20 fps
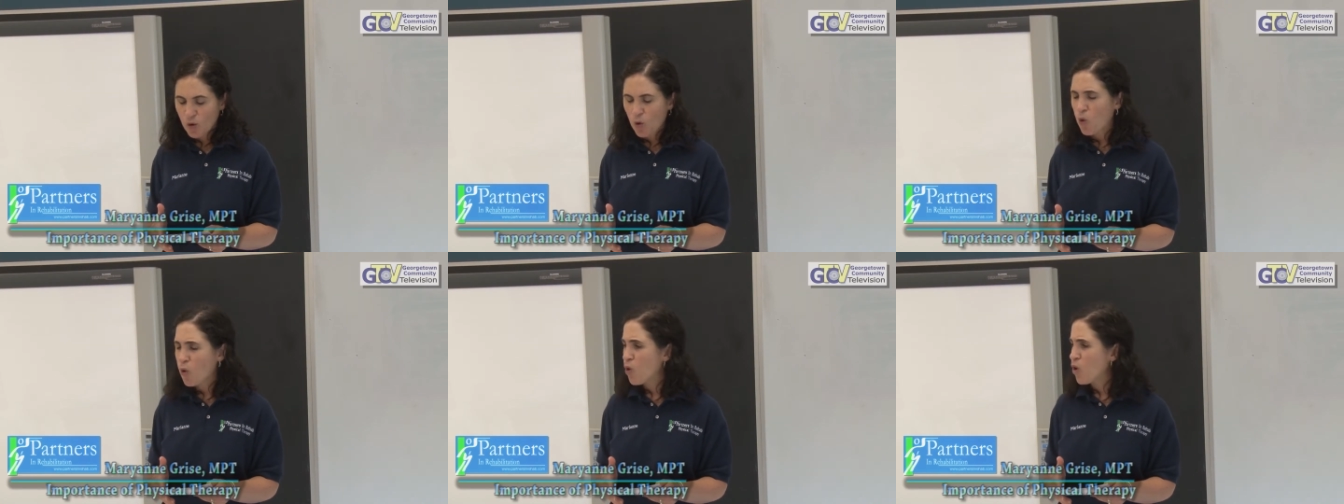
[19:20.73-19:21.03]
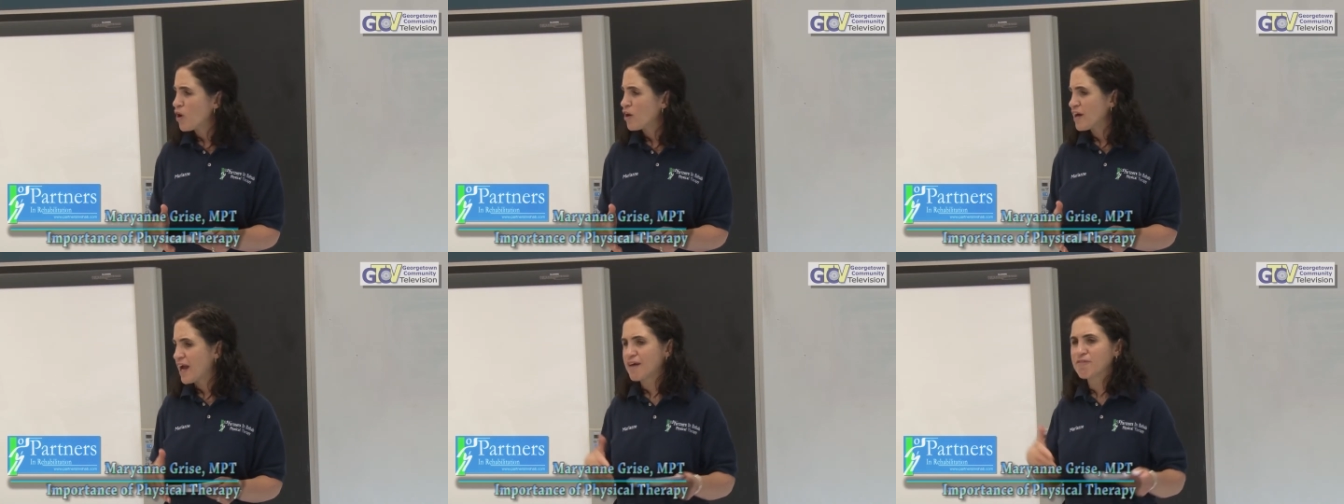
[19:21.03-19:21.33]
or
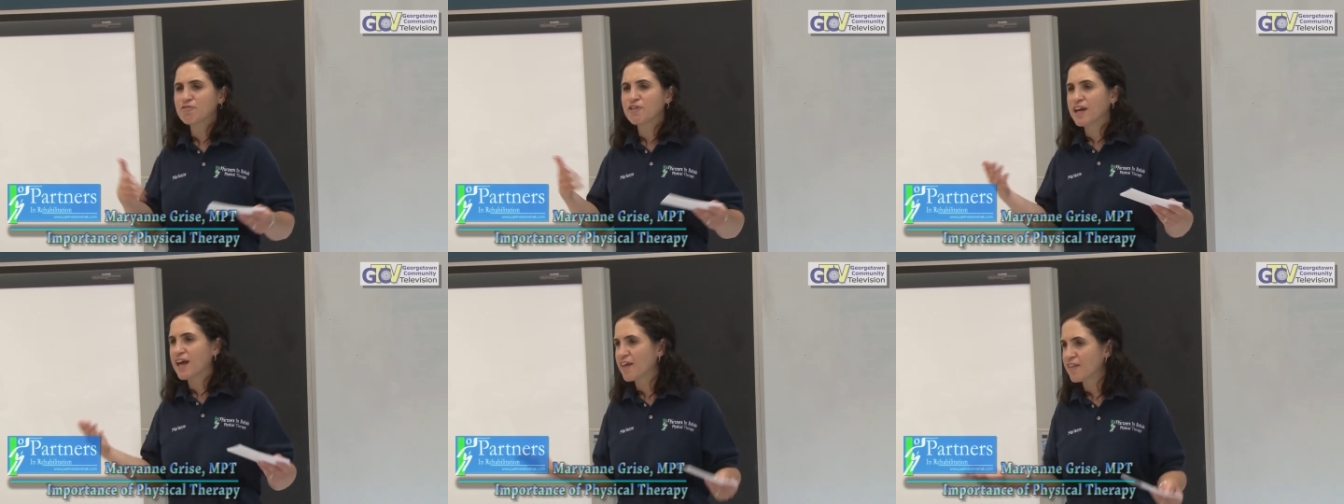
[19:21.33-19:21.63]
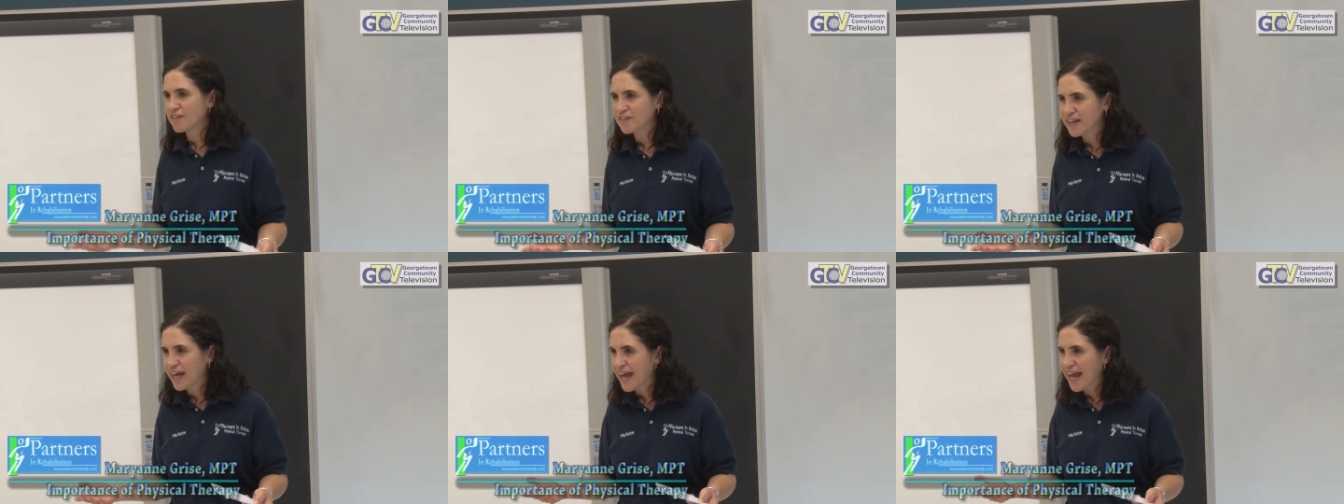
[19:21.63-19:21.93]
every
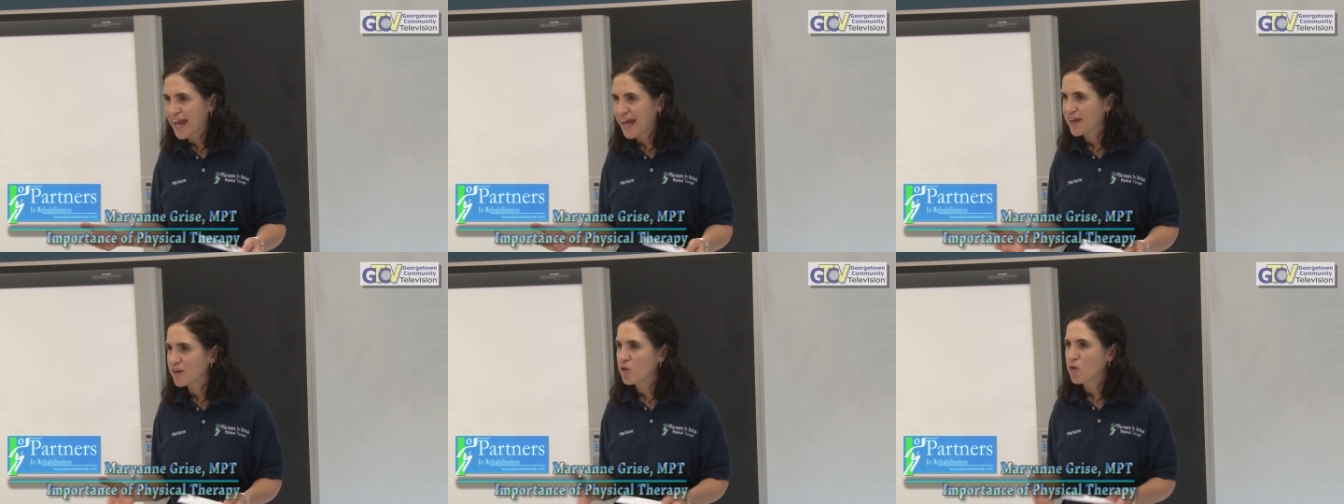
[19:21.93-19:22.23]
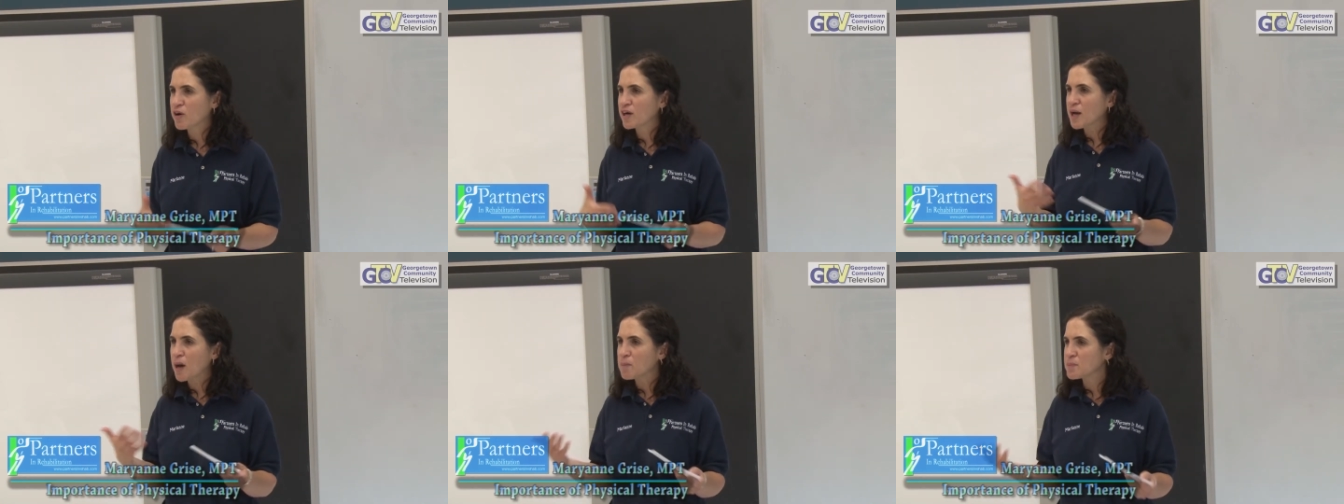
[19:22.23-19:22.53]
other day,
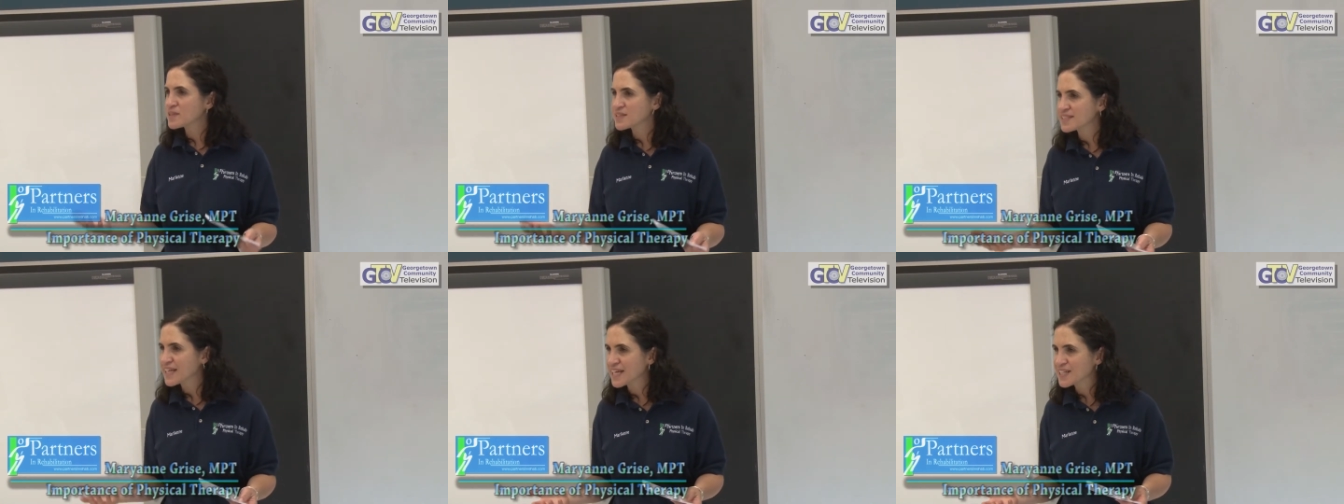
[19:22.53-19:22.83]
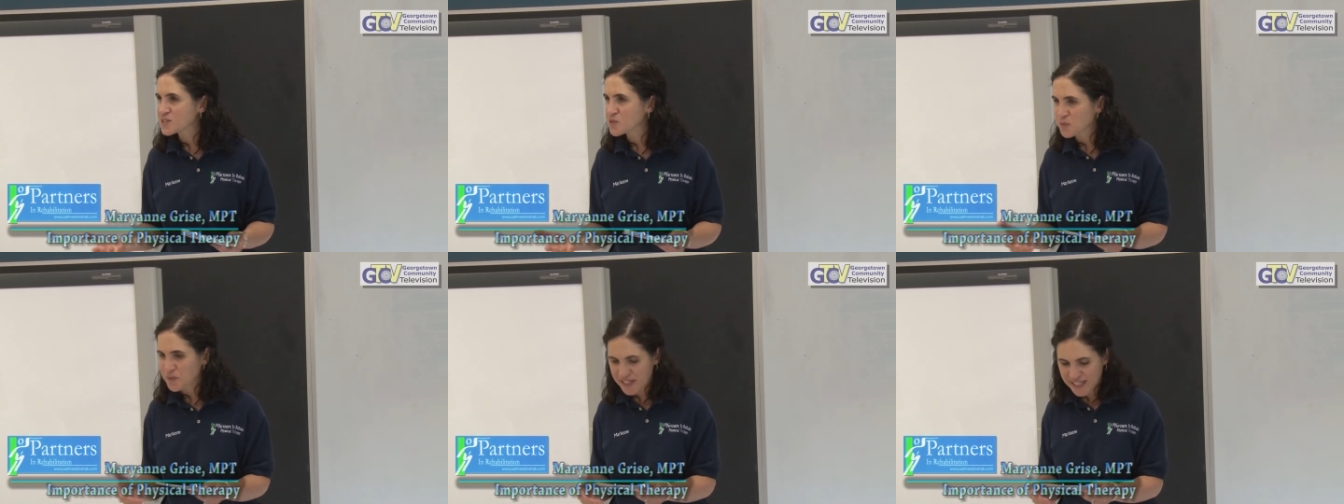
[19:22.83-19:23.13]
or a couple of
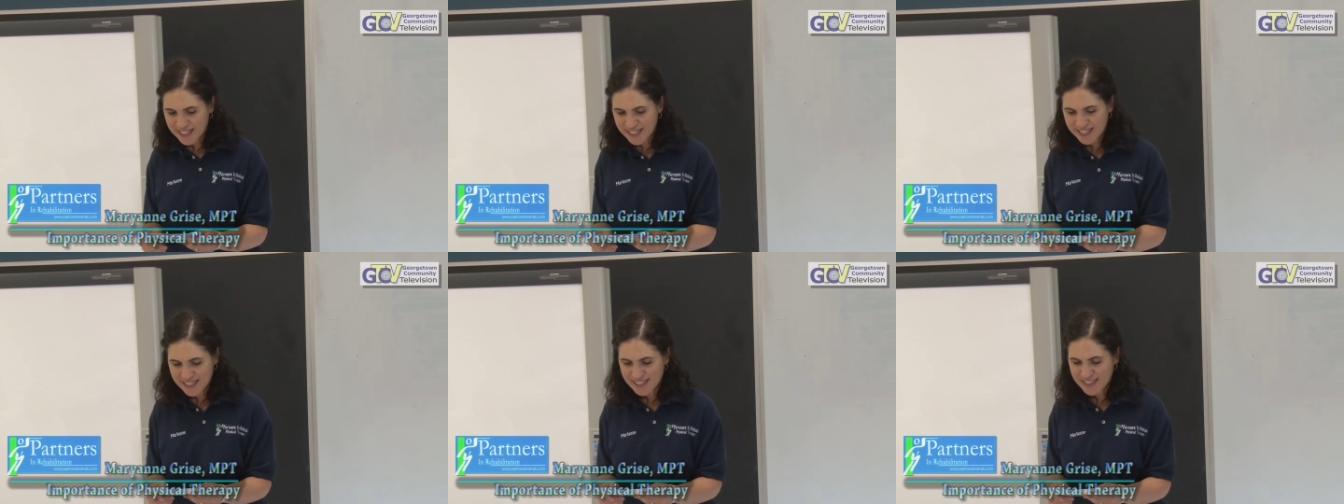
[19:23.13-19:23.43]
days a week,